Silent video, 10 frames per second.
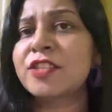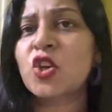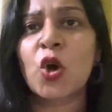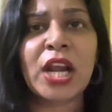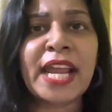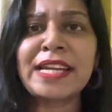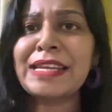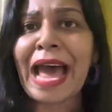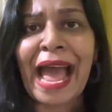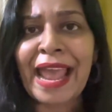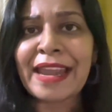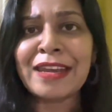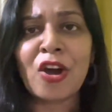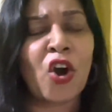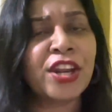score like
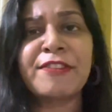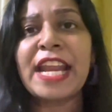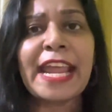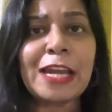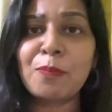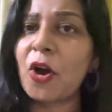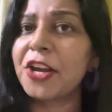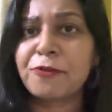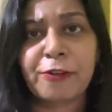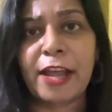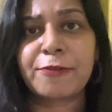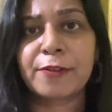9 or even 8.5.